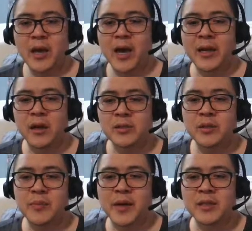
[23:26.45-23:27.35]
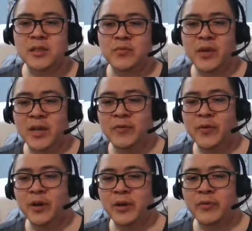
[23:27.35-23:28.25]
And it also depends on whether if
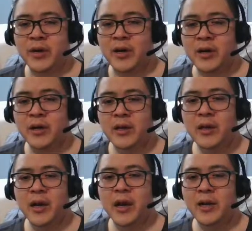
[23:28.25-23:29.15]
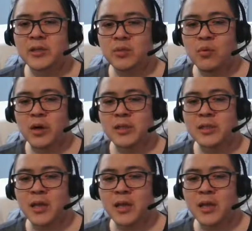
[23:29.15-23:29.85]
we're headed towards